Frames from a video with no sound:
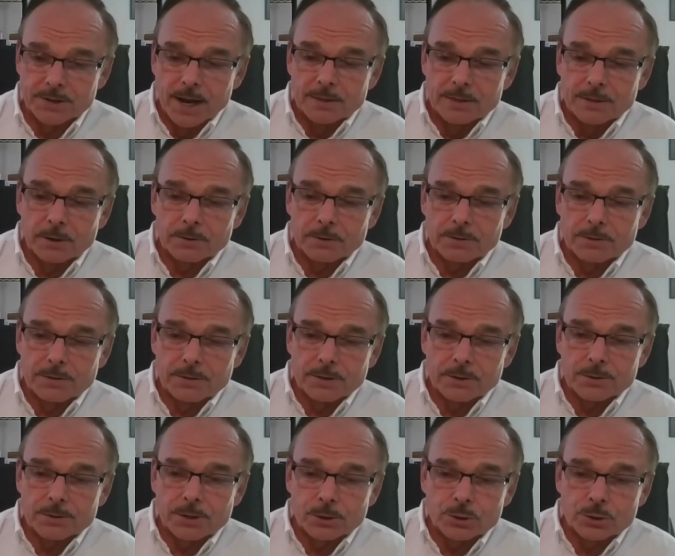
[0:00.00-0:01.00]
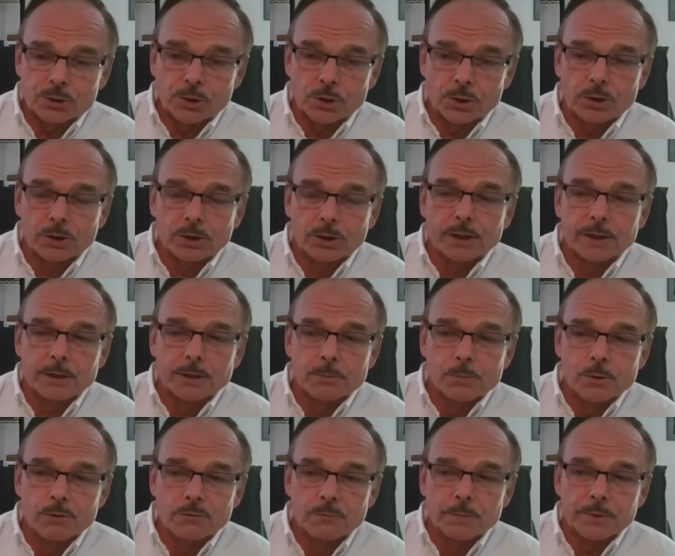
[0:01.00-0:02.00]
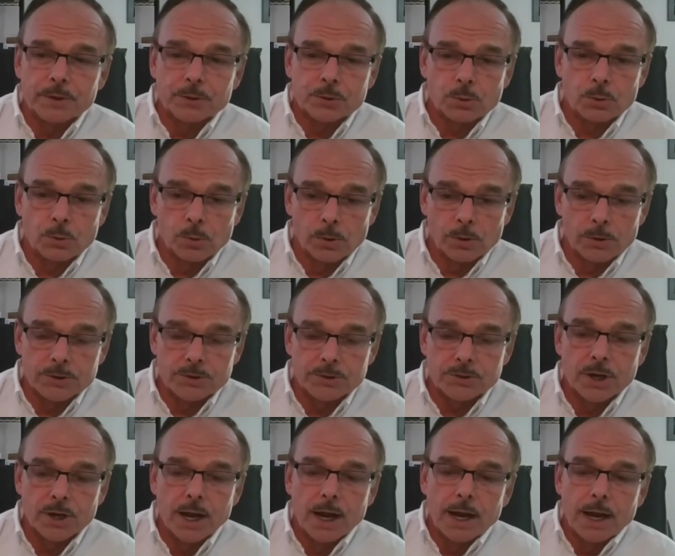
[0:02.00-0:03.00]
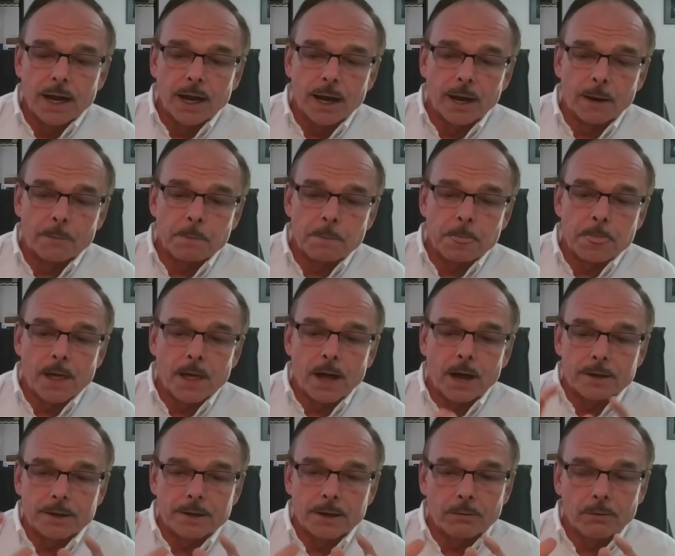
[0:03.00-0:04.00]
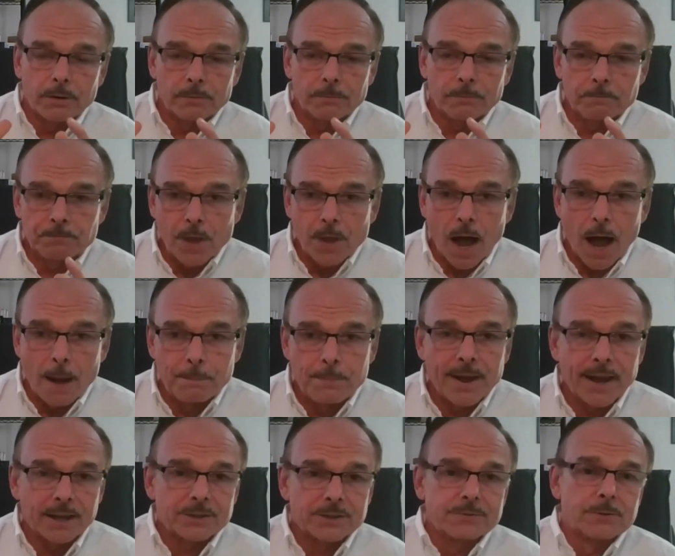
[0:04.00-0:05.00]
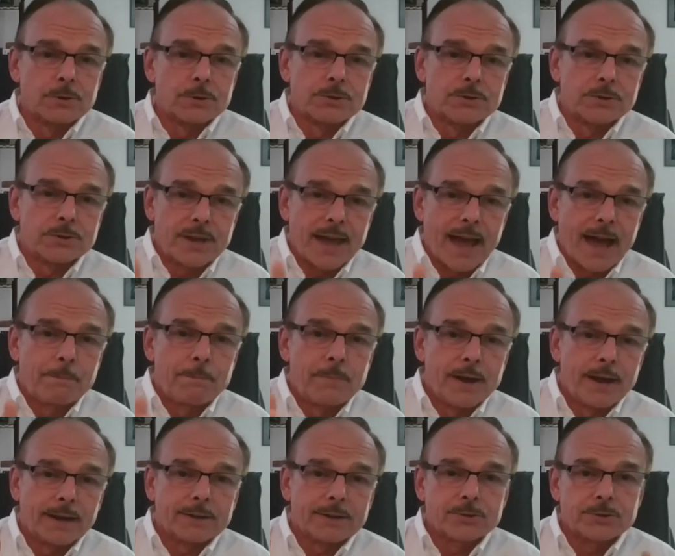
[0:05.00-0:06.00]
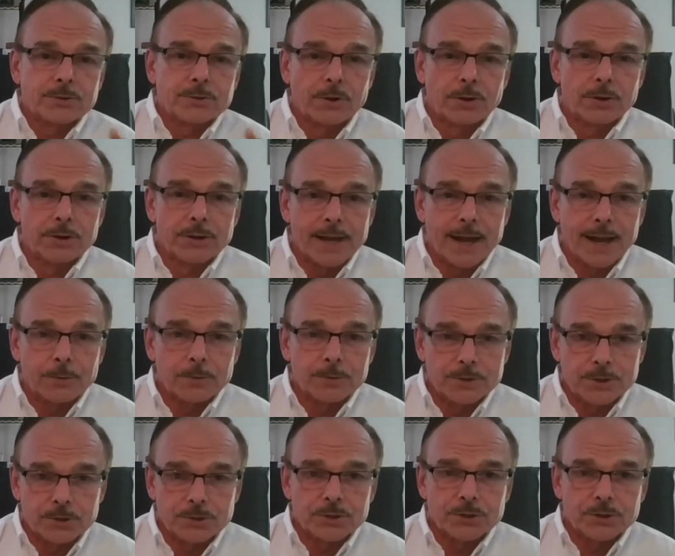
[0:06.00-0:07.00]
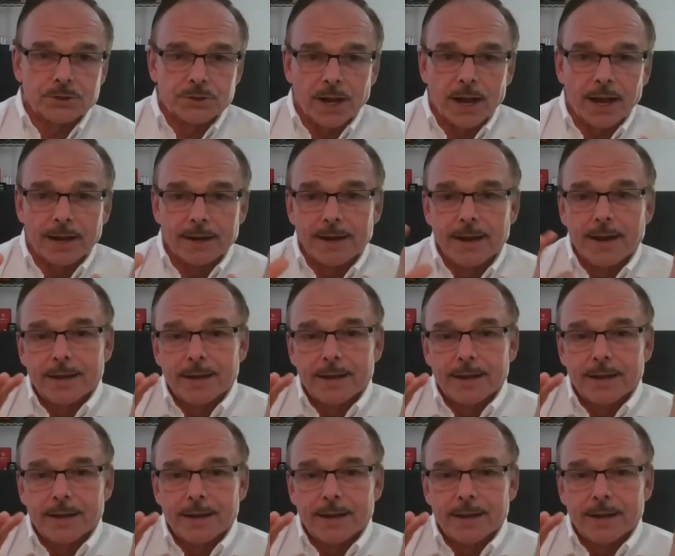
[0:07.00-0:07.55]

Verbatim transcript: There, there, there's certainly a movement towards um, uh, you know OpEx versus CapEx on the acquisition side,